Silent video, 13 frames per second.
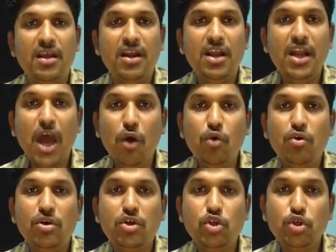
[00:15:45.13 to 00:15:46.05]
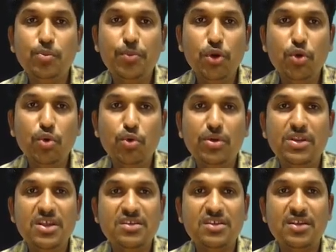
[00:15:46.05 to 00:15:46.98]
Now, to prove
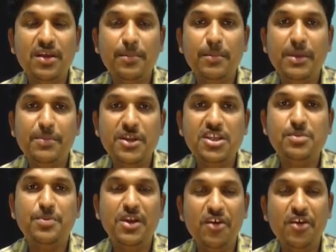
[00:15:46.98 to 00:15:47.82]
this by principle